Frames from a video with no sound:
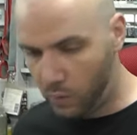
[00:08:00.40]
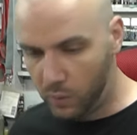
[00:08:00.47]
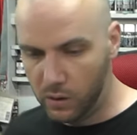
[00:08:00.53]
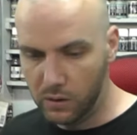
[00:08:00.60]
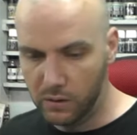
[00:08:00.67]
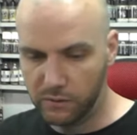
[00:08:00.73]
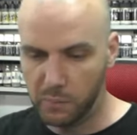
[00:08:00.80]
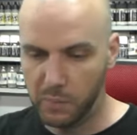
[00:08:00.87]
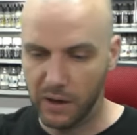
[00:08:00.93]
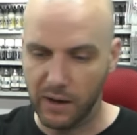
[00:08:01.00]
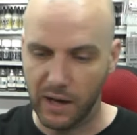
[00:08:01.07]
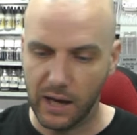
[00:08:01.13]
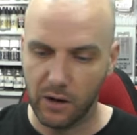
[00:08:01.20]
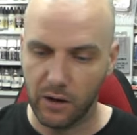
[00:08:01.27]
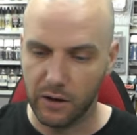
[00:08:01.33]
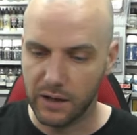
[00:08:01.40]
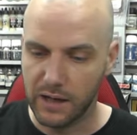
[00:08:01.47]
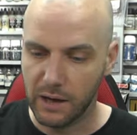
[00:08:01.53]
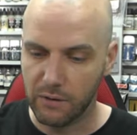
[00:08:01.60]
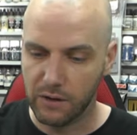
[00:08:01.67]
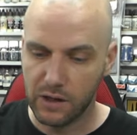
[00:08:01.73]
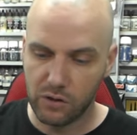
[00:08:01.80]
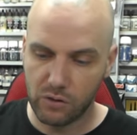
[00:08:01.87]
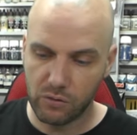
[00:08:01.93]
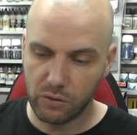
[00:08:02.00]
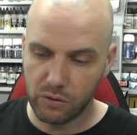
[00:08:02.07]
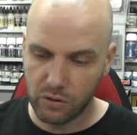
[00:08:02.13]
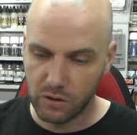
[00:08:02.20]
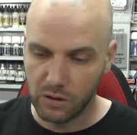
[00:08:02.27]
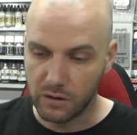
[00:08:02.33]
what we love about Eduard. Now, the
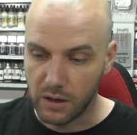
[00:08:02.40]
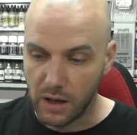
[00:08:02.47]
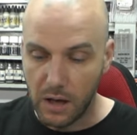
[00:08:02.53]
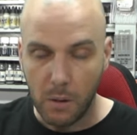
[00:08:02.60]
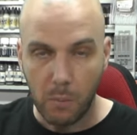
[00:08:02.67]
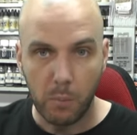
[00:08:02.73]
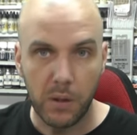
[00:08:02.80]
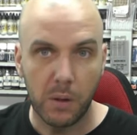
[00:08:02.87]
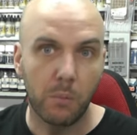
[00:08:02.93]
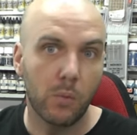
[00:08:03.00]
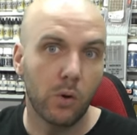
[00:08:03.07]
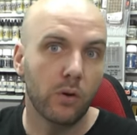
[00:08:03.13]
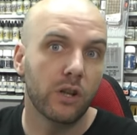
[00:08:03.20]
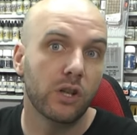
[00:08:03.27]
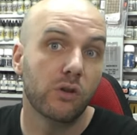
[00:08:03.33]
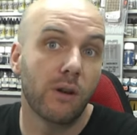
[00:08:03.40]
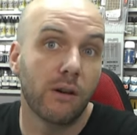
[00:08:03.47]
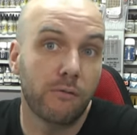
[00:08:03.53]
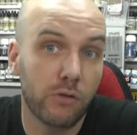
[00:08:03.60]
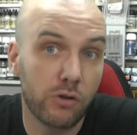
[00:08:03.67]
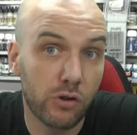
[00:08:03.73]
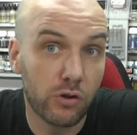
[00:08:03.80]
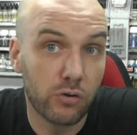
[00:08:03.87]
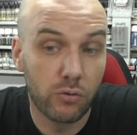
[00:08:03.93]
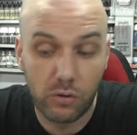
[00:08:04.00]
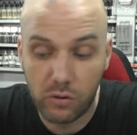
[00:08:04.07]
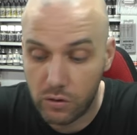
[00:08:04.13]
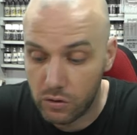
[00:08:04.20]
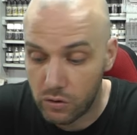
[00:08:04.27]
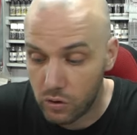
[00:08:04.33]
instructions, bit more than your average
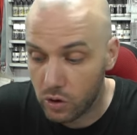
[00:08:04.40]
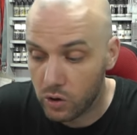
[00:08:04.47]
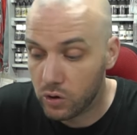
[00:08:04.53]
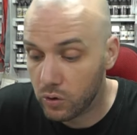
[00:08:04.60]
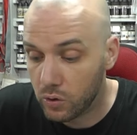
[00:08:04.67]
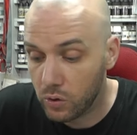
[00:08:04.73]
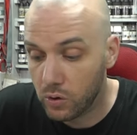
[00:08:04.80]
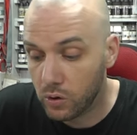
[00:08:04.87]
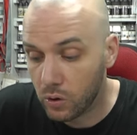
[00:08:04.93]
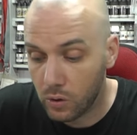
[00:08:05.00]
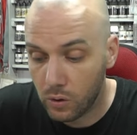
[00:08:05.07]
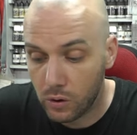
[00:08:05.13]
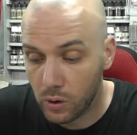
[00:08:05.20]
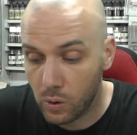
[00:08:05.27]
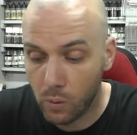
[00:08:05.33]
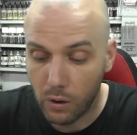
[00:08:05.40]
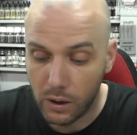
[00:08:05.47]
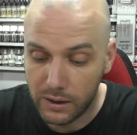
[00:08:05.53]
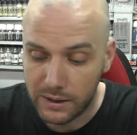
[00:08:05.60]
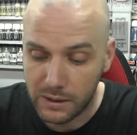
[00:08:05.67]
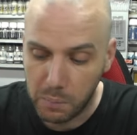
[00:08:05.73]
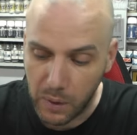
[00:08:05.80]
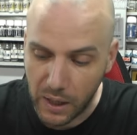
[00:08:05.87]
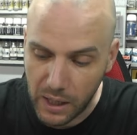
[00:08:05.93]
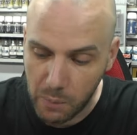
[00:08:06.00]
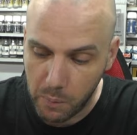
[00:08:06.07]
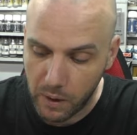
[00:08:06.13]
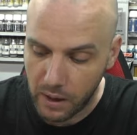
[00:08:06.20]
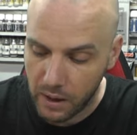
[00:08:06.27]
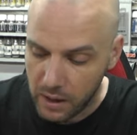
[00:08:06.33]
instructions, nice, good colour quality
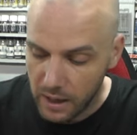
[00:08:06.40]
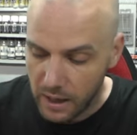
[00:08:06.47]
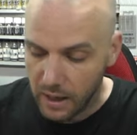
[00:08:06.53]
paper,